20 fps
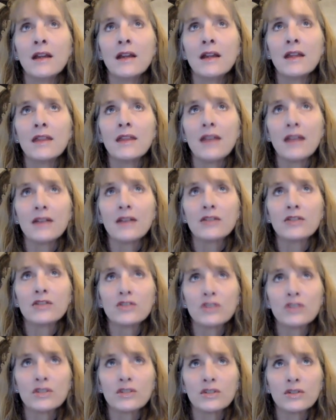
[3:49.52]
That is
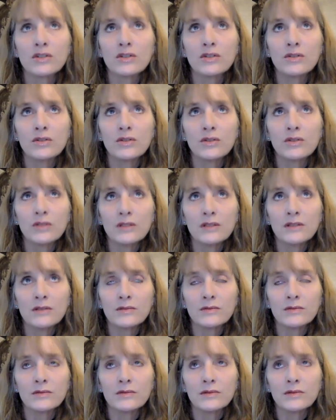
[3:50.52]
just a good
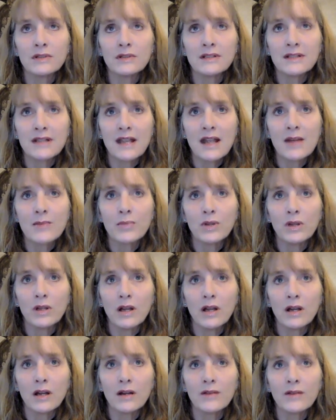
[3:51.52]
example
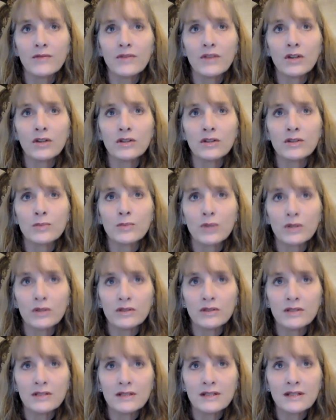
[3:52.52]
of there is
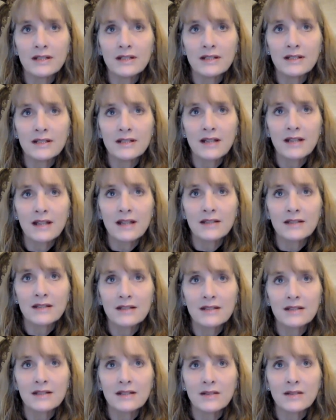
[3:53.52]
brittleness inside the
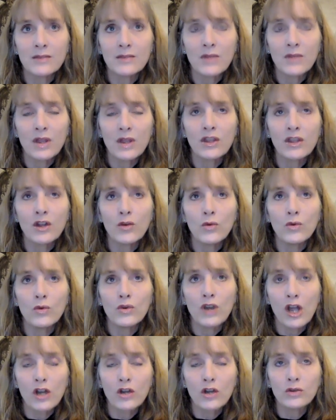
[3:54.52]
system that
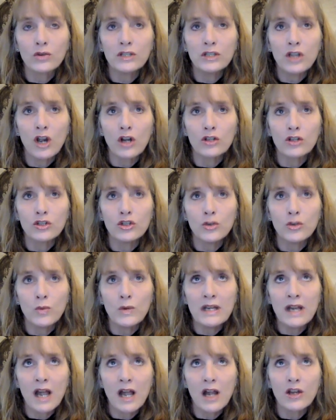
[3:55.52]
not only do we
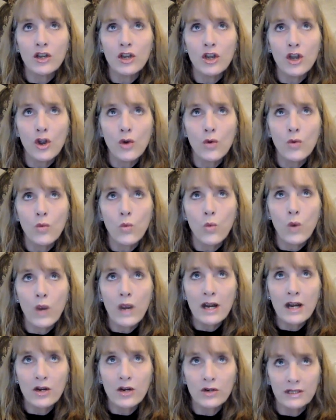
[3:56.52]
not know
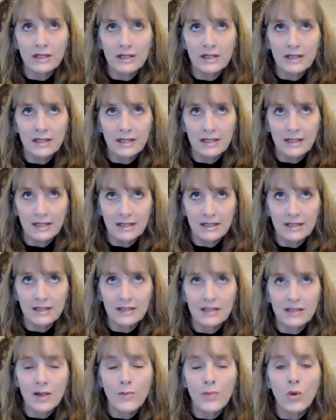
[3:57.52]
where it
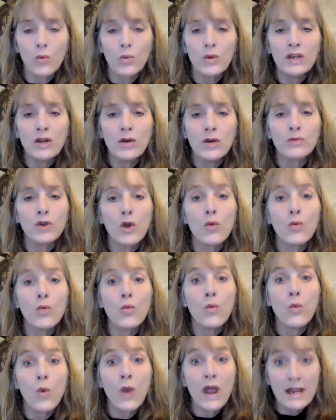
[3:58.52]
is, but we don't know
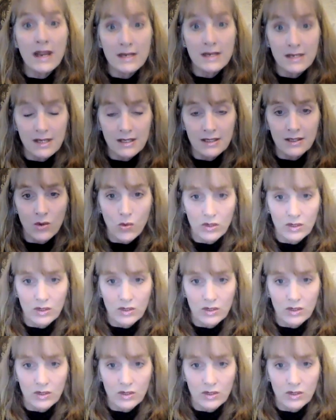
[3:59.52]
when it's going to